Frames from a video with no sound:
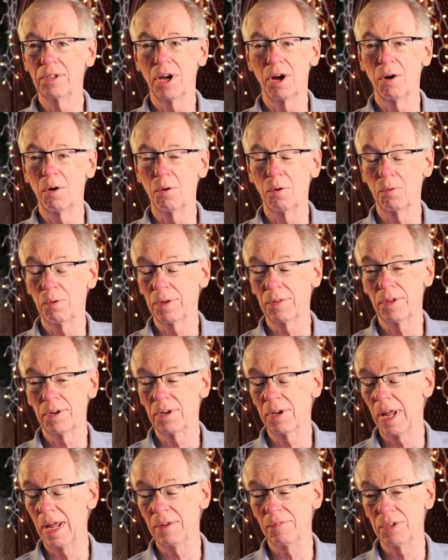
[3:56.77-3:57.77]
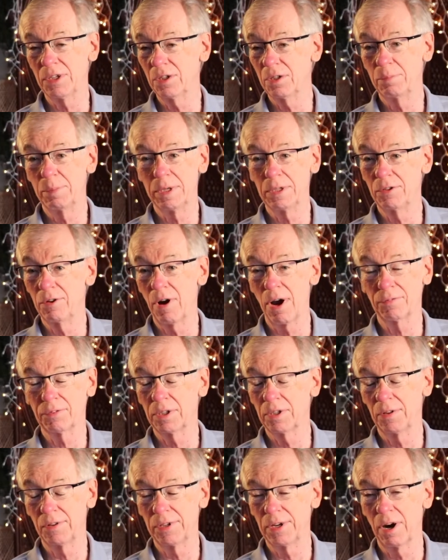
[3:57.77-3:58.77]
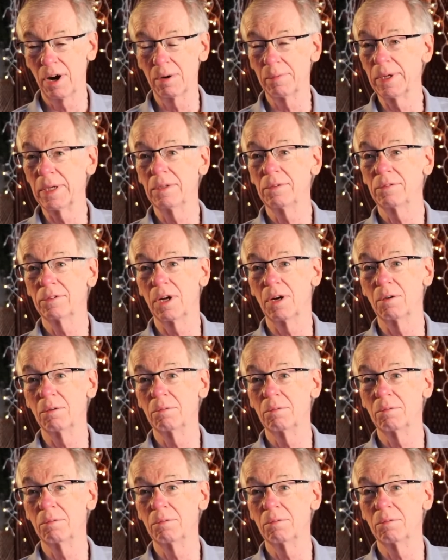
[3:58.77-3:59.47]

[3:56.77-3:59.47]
go in the Navy, you'd be drafted in the Army. So